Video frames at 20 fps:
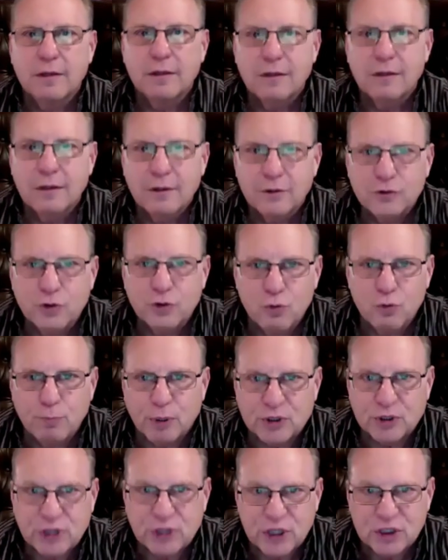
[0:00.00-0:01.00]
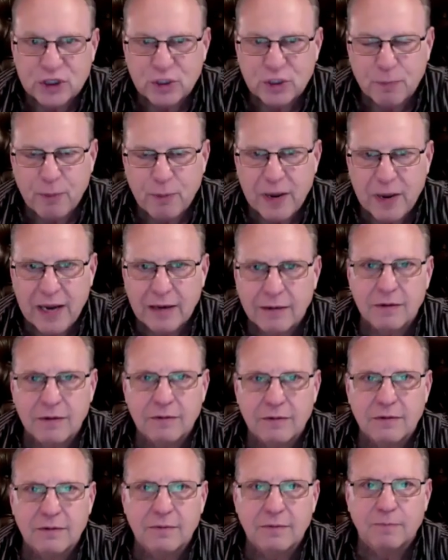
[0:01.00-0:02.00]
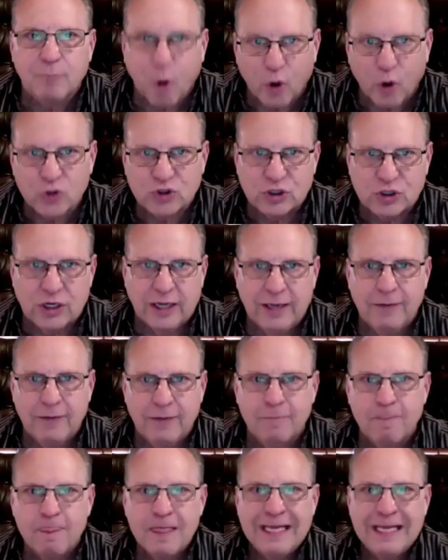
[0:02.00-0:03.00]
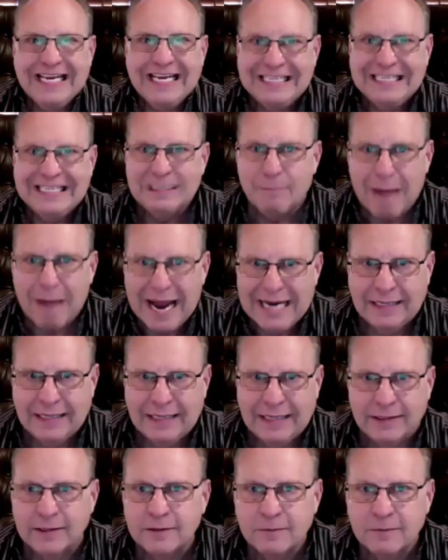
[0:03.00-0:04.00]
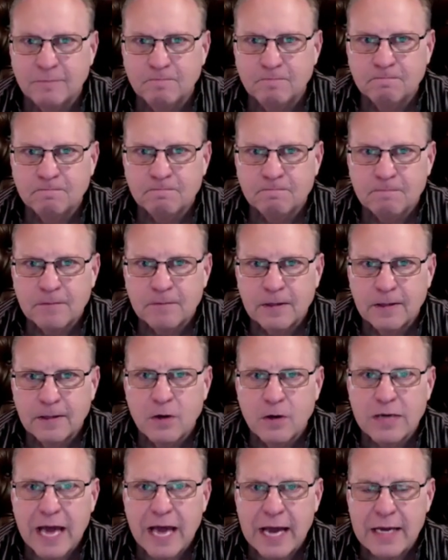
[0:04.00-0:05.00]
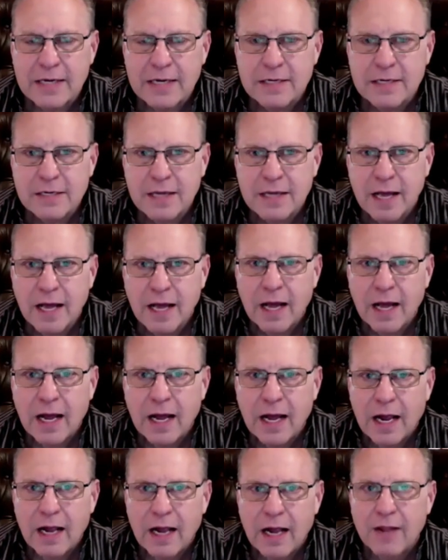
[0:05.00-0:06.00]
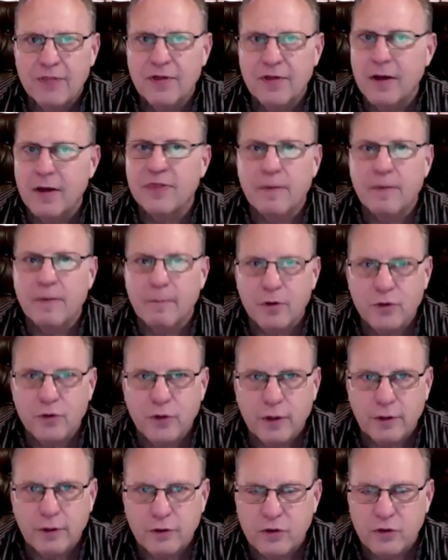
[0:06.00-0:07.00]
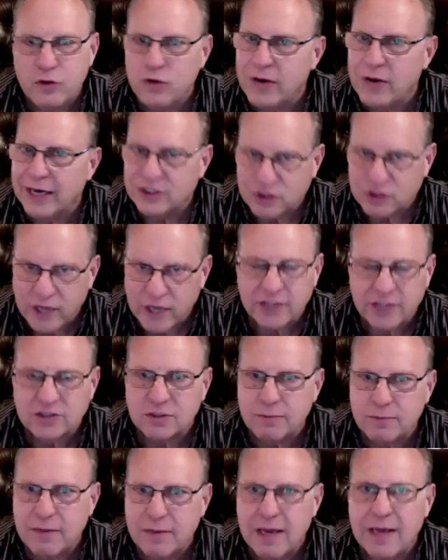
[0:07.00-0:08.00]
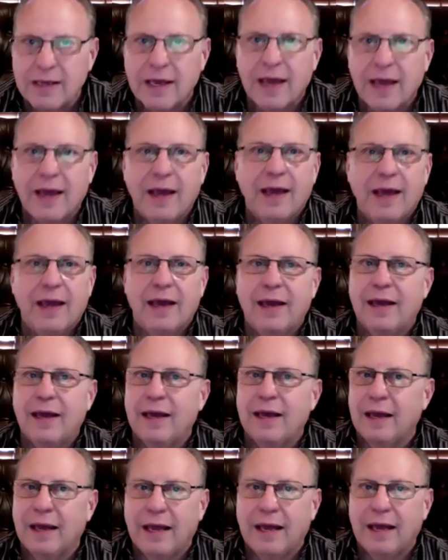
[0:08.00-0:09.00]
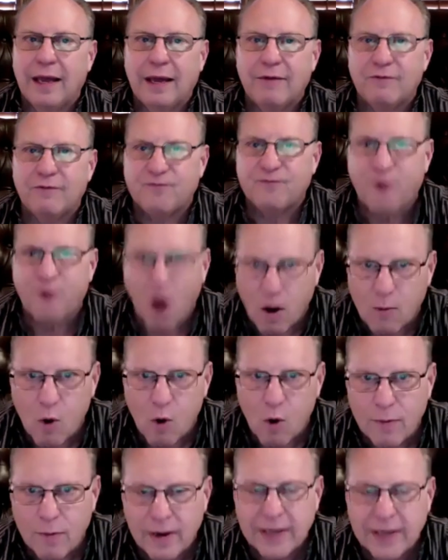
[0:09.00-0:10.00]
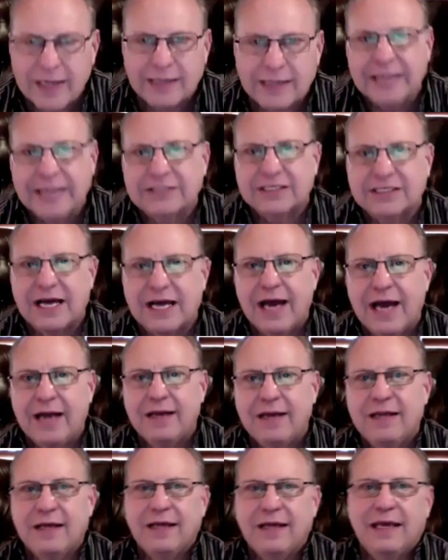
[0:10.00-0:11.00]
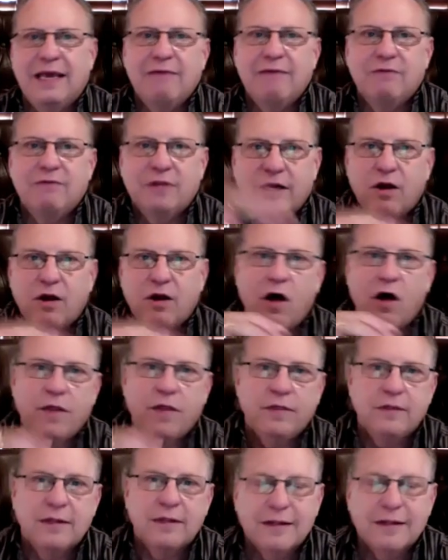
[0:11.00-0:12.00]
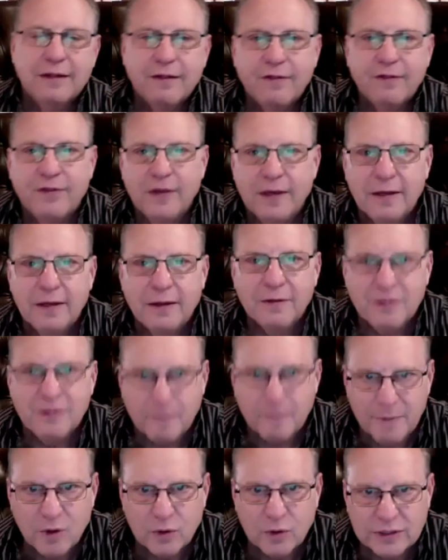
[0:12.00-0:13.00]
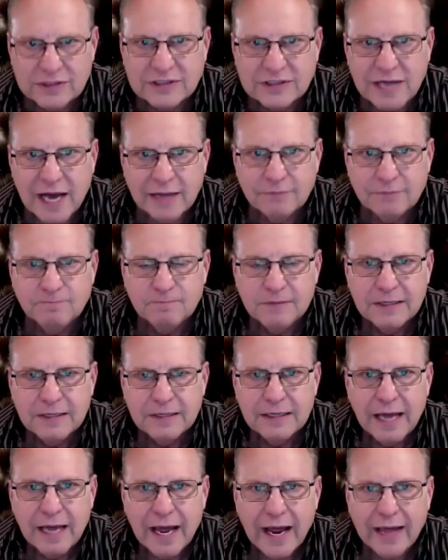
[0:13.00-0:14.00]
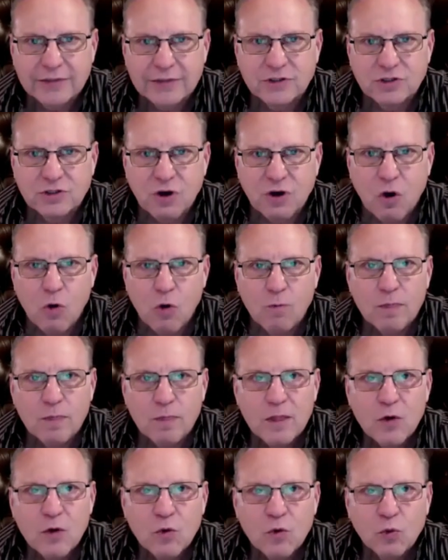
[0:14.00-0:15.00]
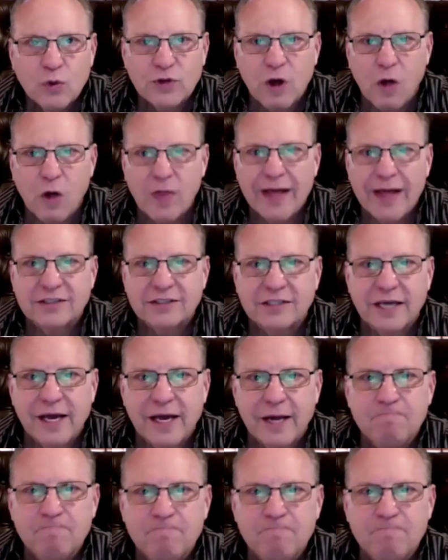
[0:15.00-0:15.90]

to participate personally in the mining. Okay. You got a chance to make far more money on that side, even than on the building side. And so with all that said,